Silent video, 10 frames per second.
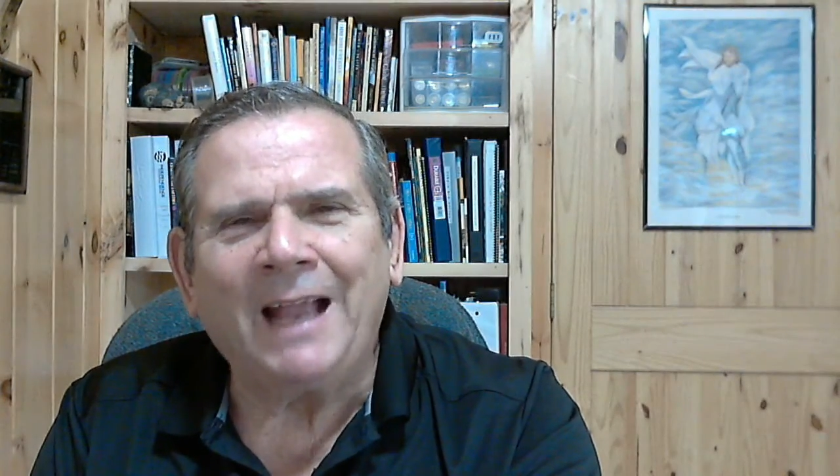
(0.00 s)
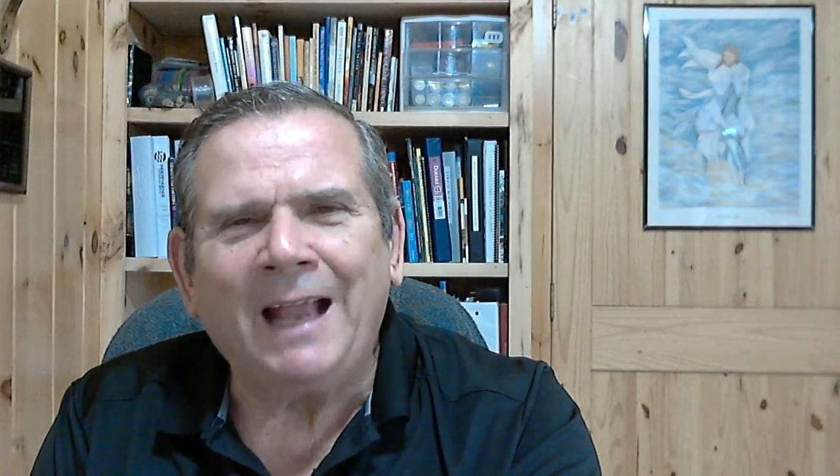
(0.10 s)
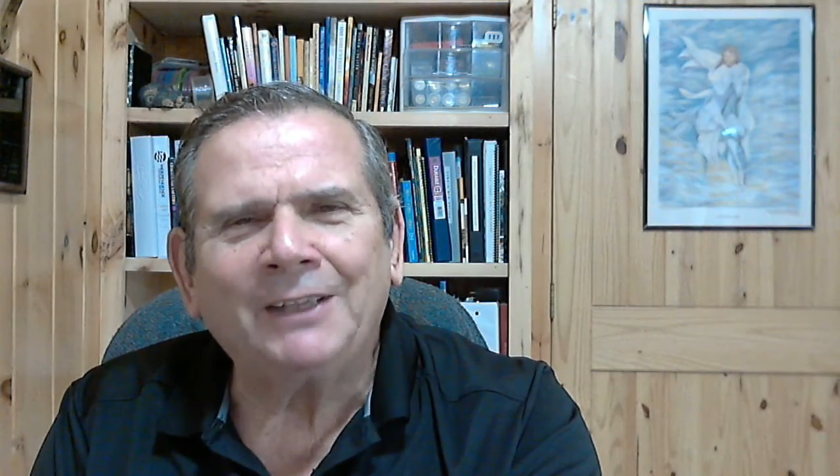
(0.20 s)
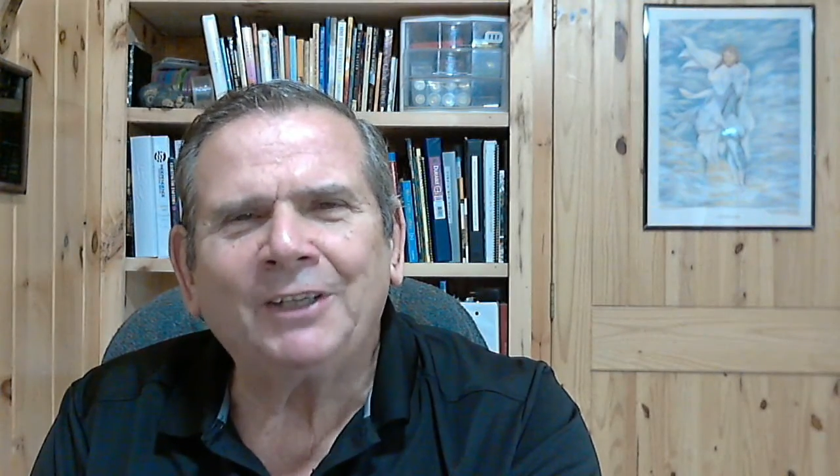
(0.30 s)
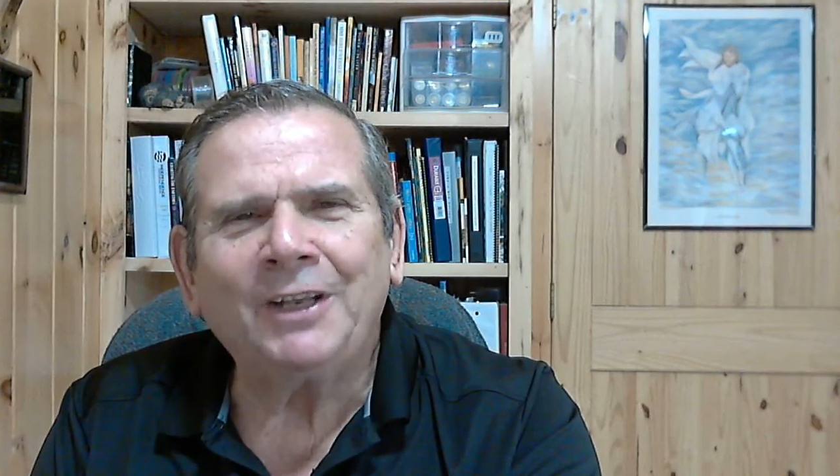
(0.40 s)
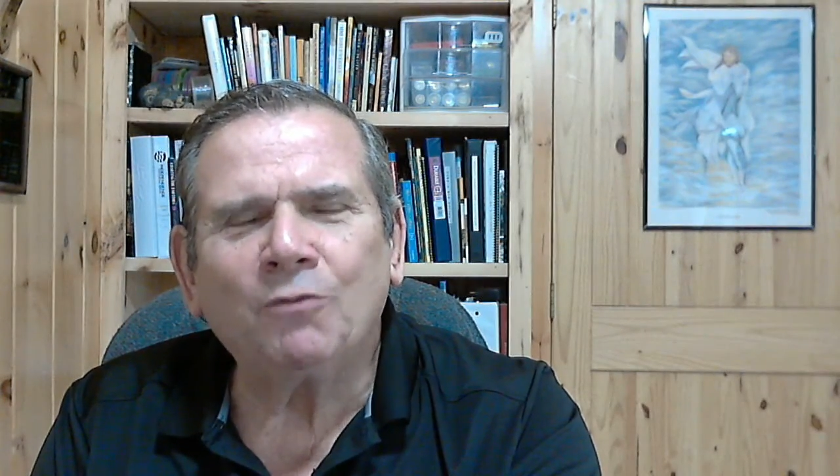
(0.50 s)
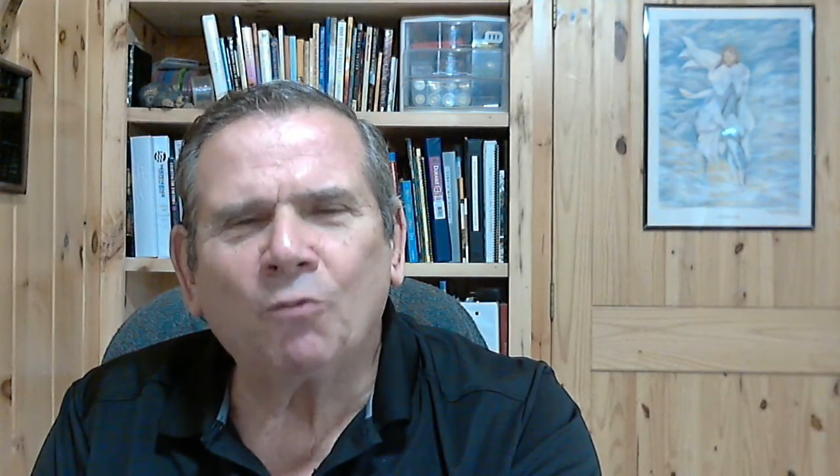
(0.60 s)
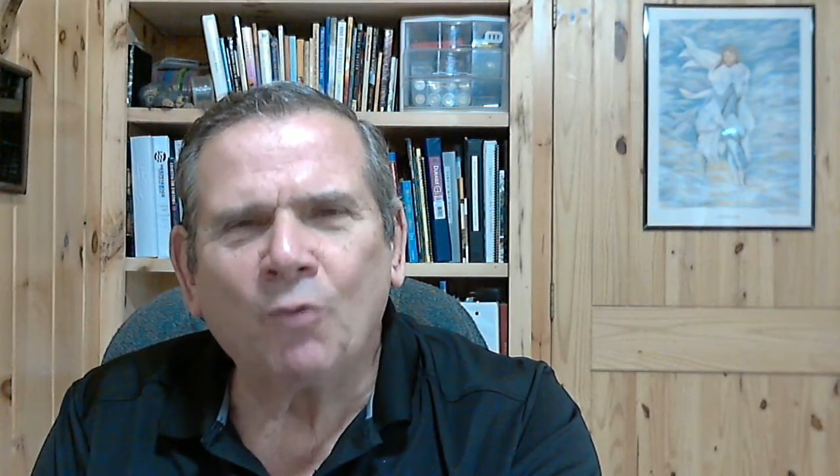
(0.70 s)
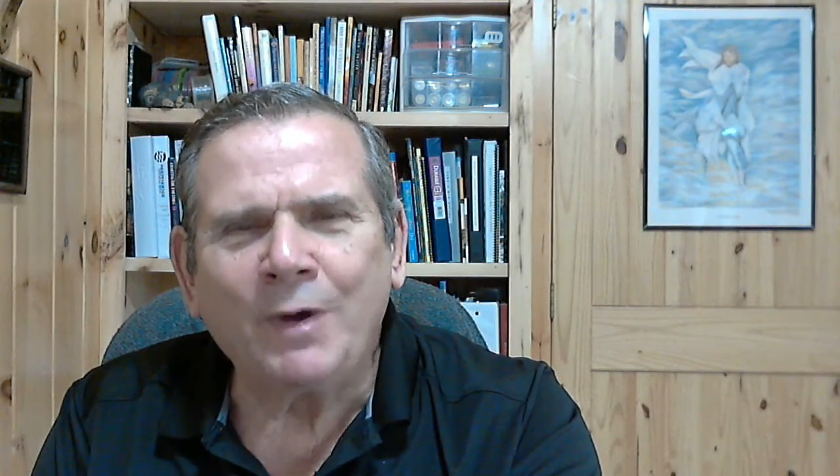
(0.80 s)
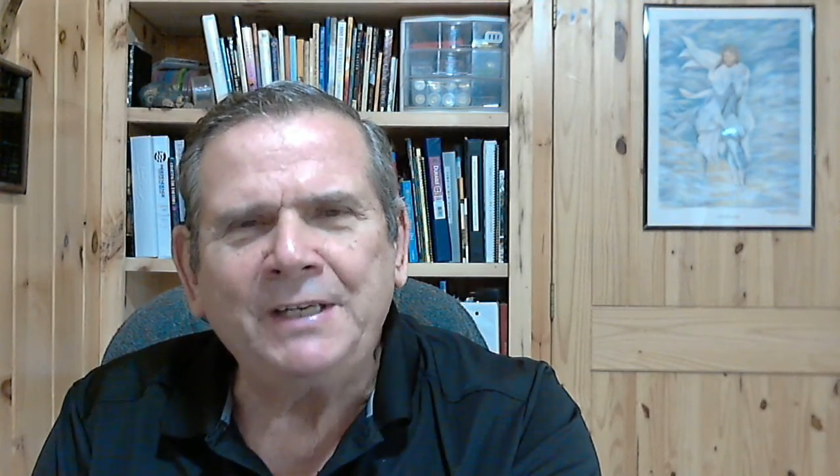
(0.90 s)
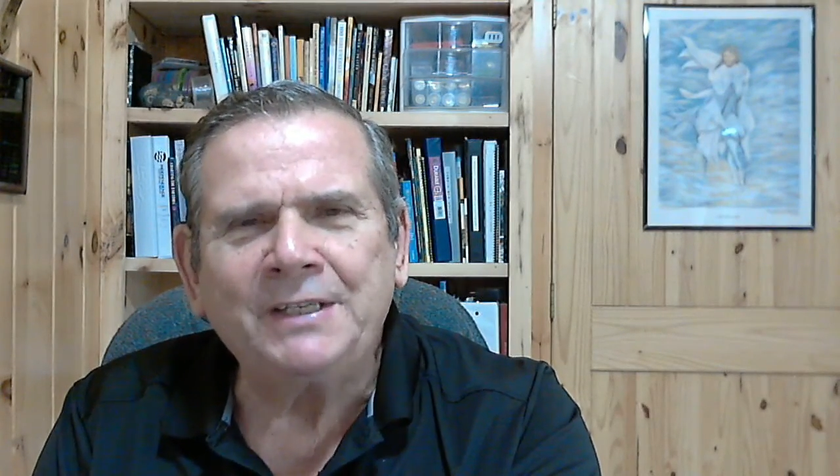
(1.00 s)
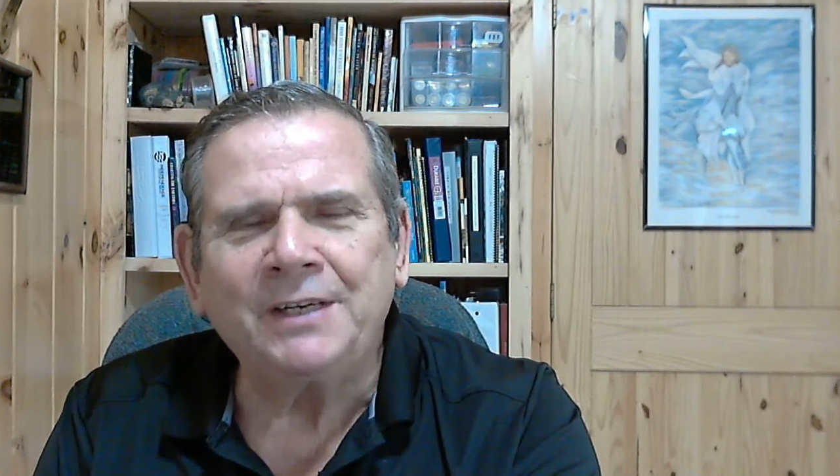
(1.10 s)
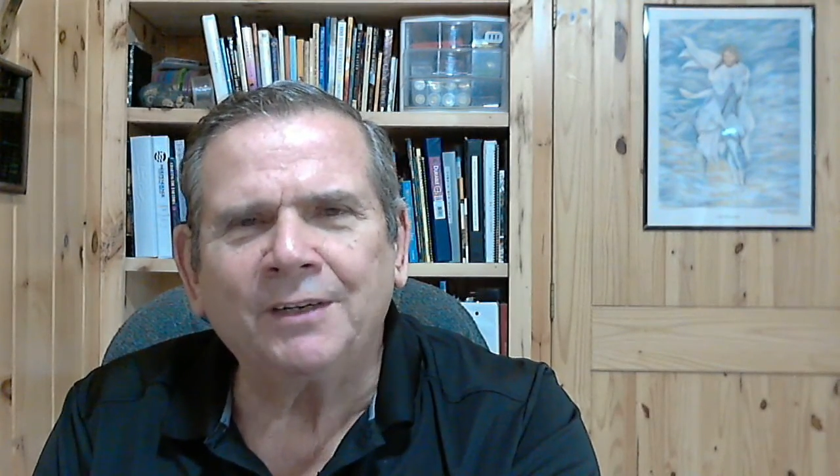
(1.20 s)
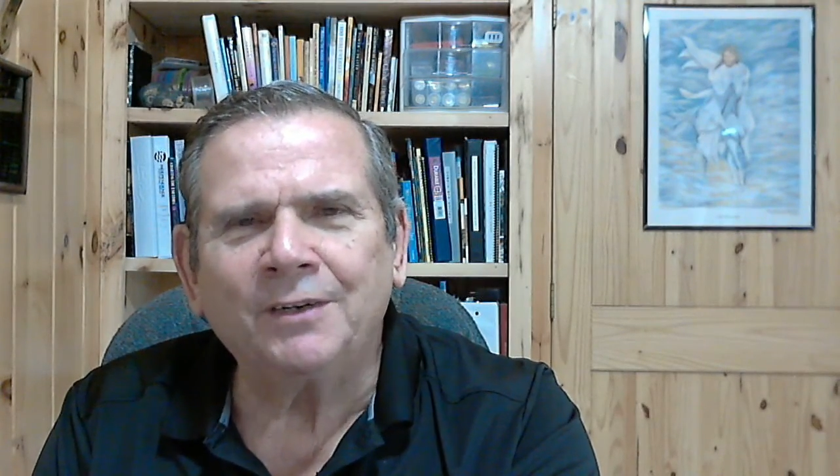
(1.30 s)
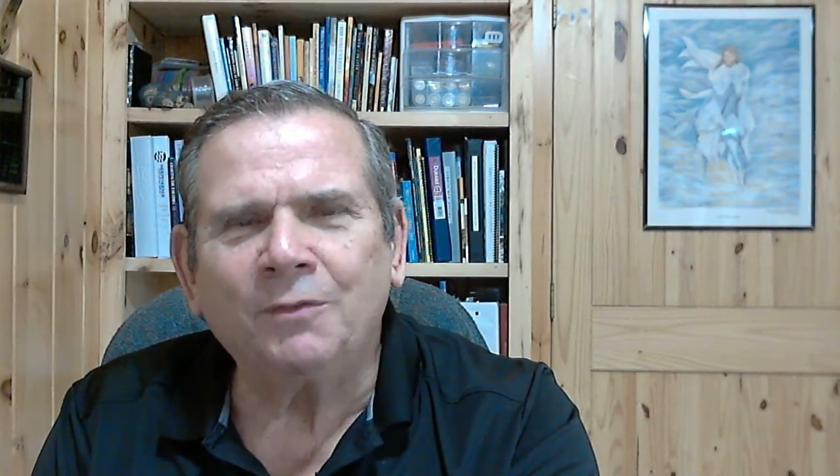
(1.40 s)
actually
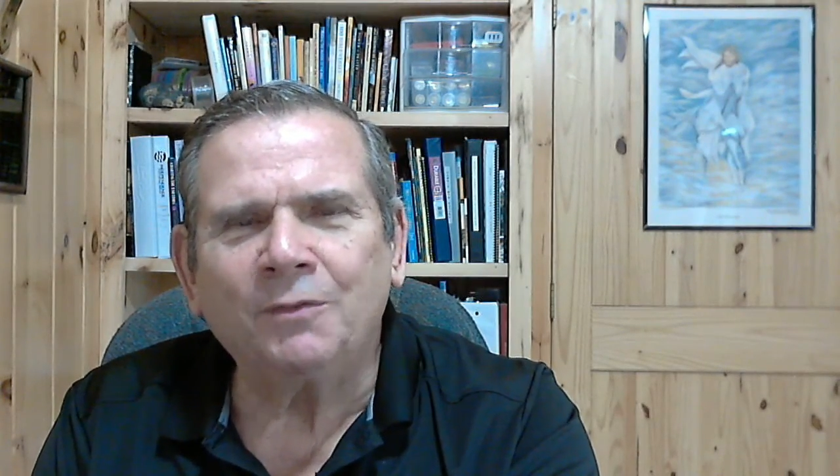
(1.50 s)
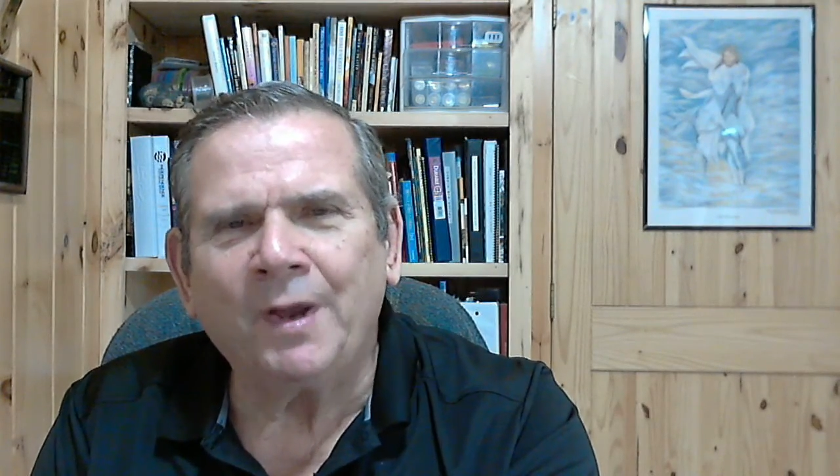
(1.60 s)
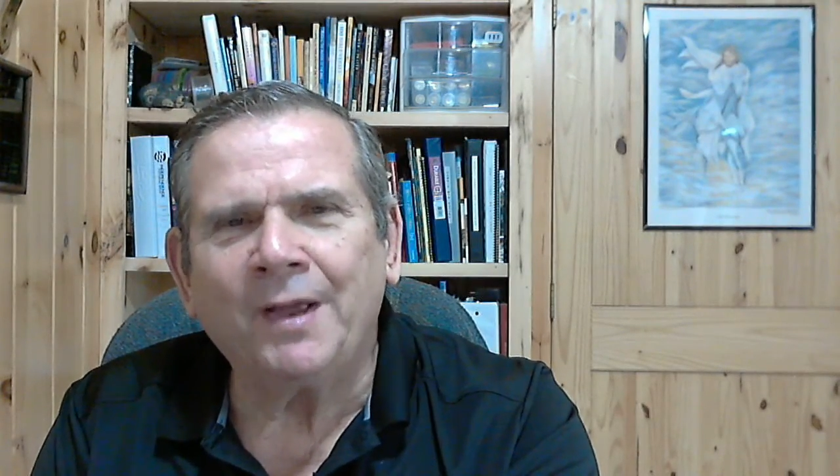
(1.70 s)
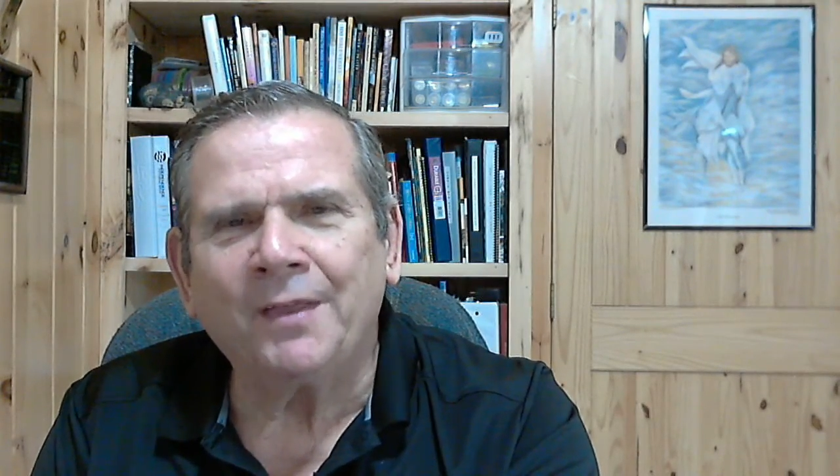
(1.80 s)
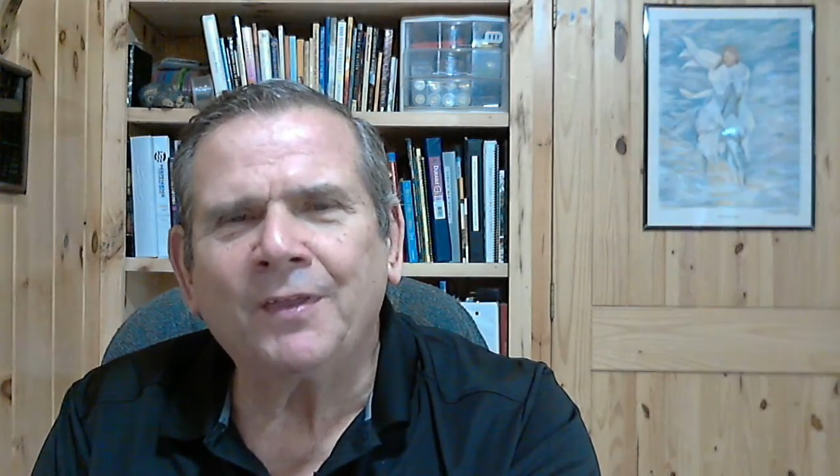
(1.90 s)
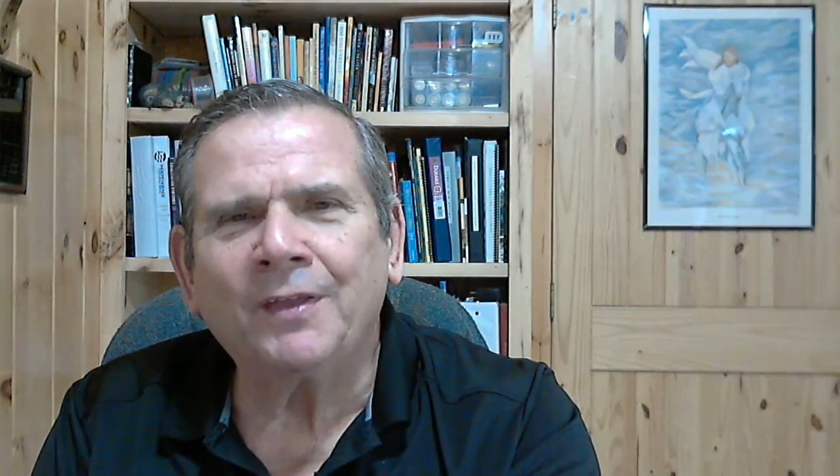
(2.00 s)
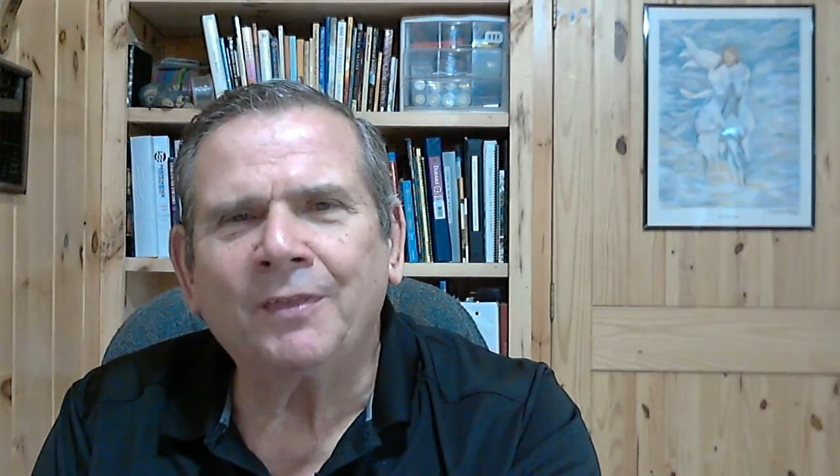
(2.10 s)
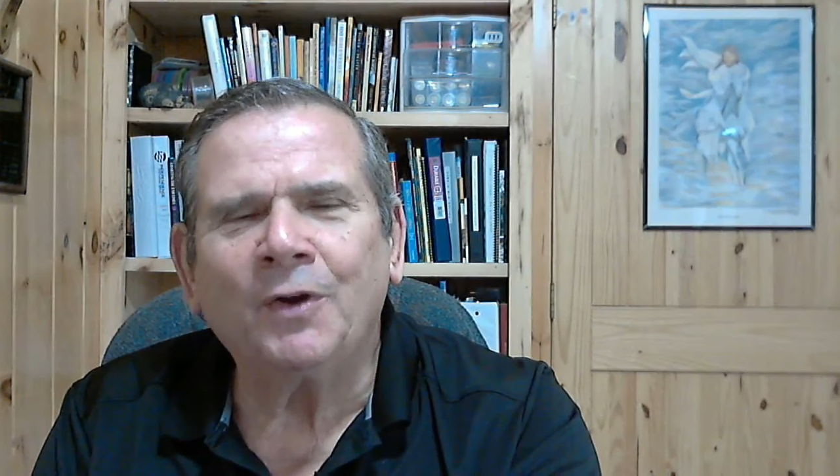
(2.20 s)
reasoned with